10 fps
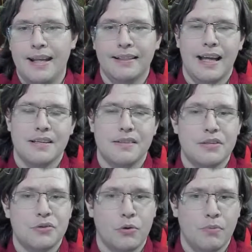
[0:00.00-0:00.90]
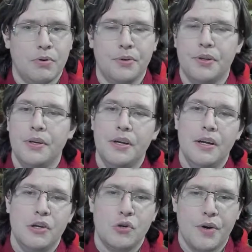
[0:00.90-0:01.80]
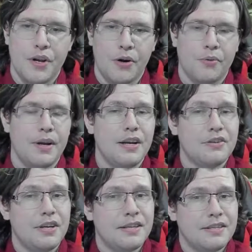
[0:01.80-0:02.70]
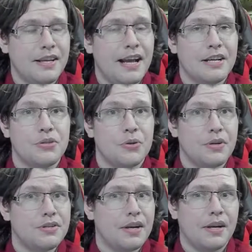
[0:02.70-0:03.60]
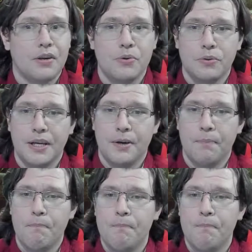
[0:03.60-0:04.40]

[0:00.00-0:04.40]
And lastly, Stormbolt. 20-yard range, instant cast, 30-second cooldown.